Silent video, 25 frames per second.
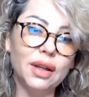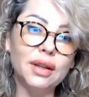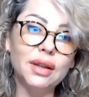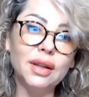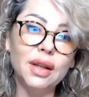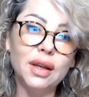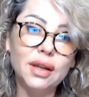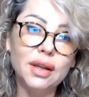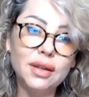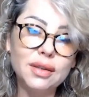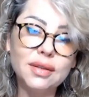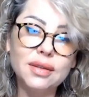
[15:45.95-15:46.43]

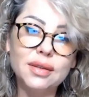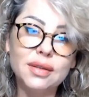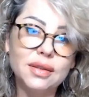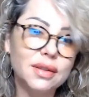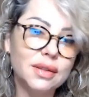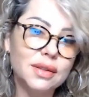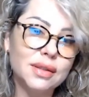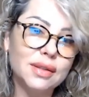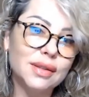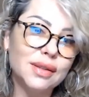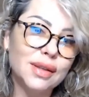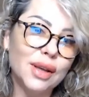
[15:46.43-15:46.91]
That's
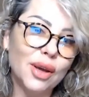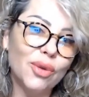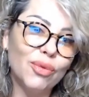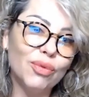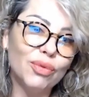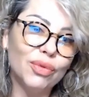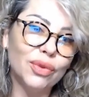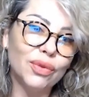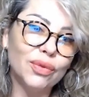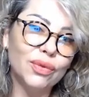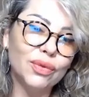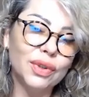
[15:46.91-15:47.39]
the same
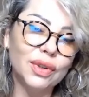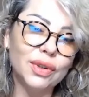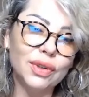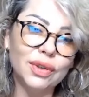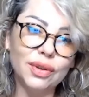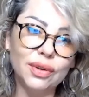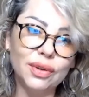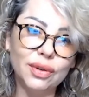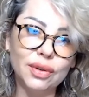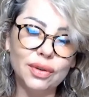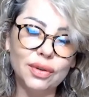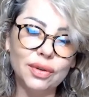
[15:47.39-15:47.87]
with
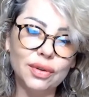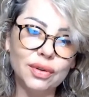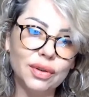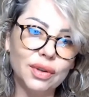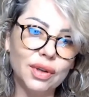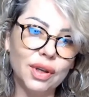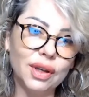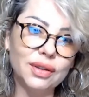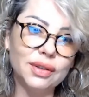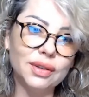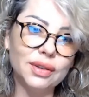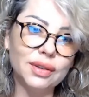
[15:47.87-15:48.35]
the
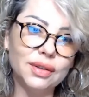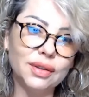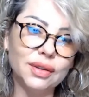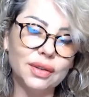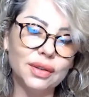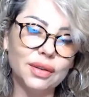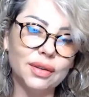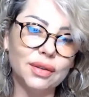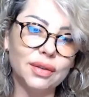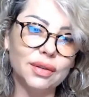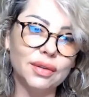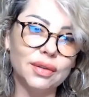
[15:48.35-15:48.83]

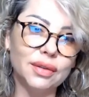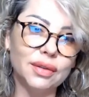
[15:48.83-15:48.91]
editing